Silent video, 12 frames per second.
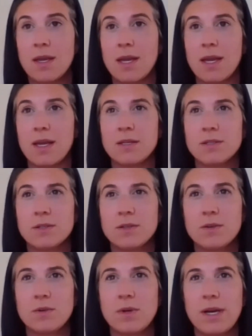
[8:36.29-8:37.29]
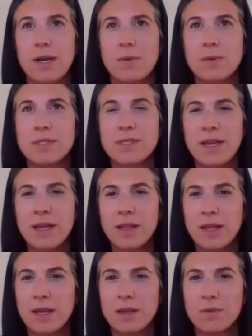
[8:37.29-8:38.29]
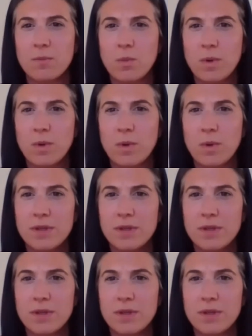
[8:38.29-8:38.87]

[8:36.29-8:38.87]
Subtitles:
And I would say one of